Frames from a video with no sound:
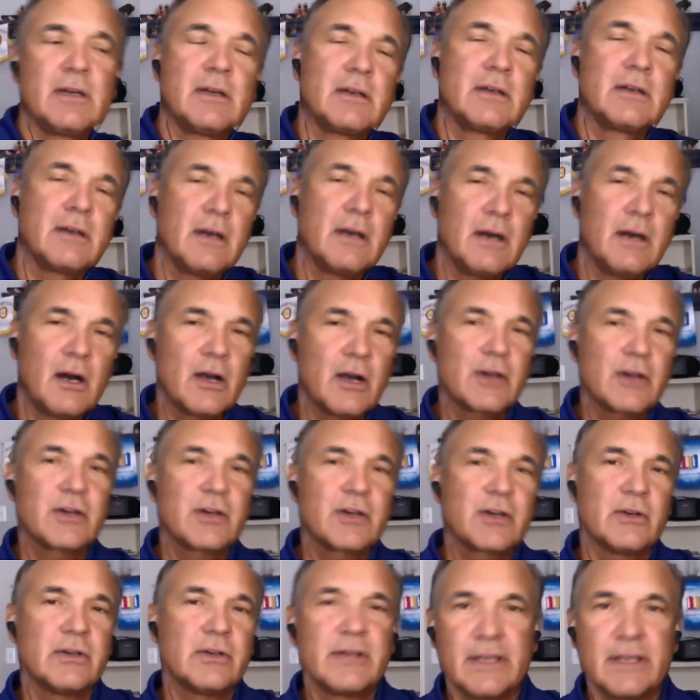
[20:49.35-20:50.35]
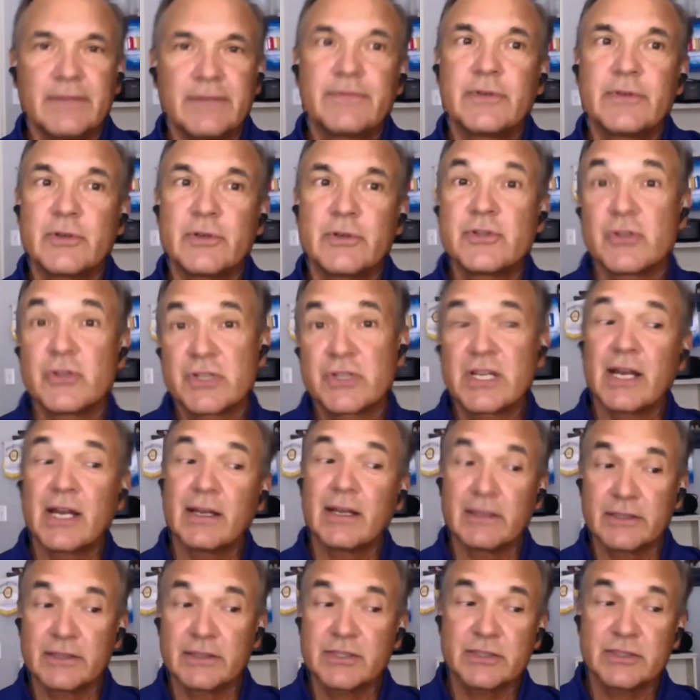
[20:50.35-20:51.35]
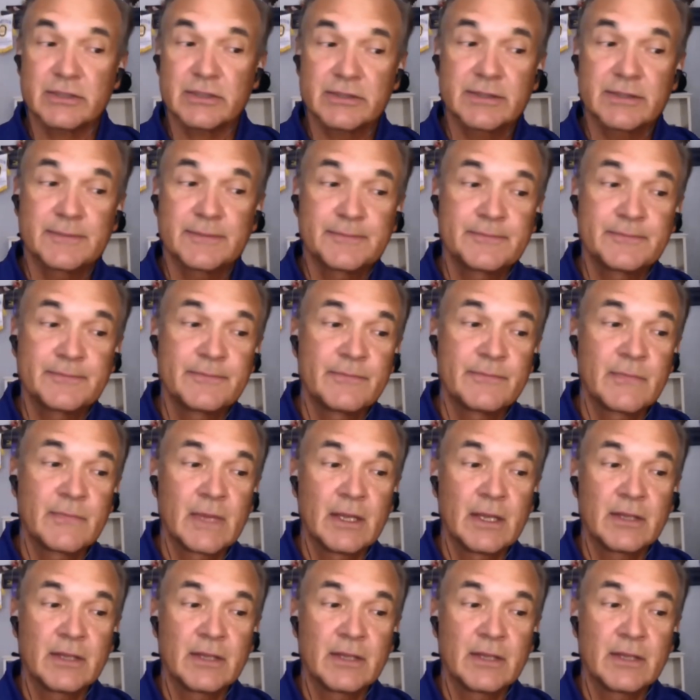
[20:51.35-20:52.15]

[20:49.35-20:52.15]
our current and future challenges mm-hmm.